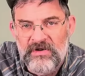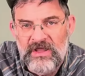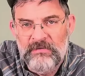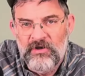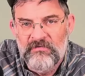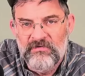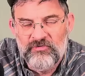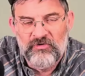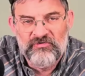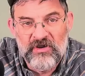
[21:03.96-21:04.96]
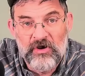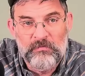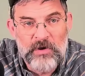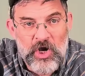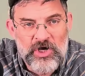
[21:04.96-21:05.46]
the name of it, church there in
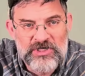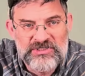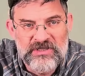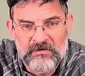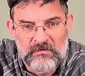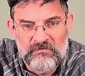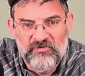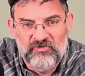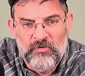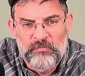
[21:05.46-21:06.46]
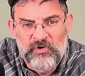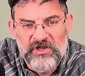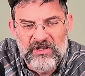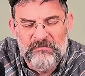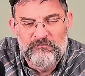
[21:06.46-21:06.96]
Paris that just
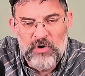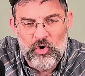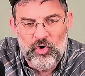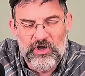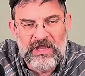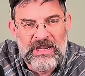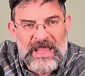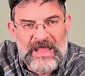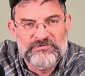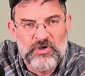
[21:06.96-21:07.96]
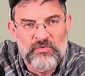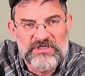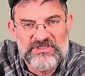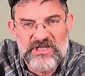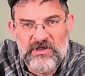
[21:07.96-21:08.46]
completely burned and collapsed on
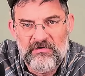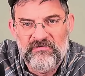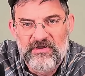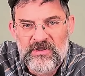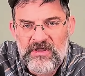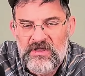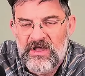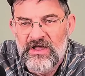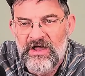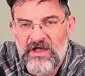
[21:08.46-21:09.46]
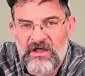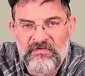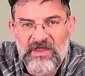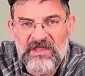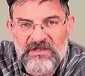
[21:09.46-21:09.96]
itself.
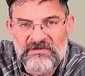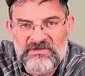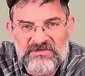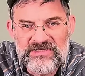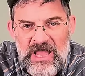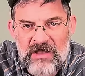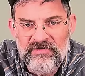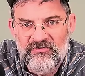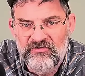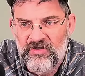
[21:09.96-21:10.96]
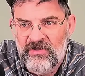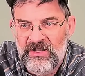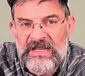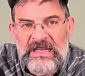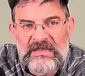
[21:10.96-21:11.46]
They can salvage the
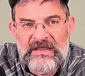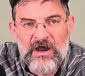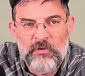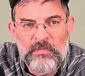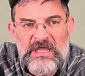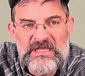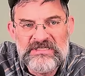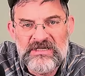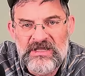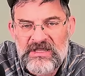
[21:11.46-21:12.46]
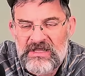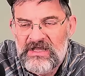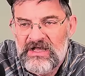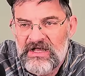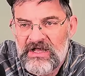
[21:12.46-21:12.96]
Leaning Tower of Pisa.
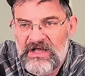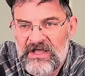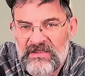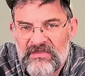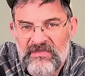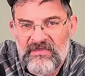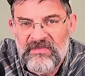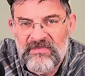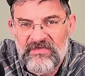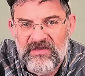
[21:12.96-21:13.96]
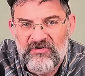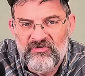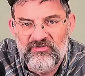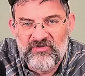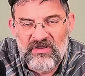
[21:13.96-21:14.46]
There's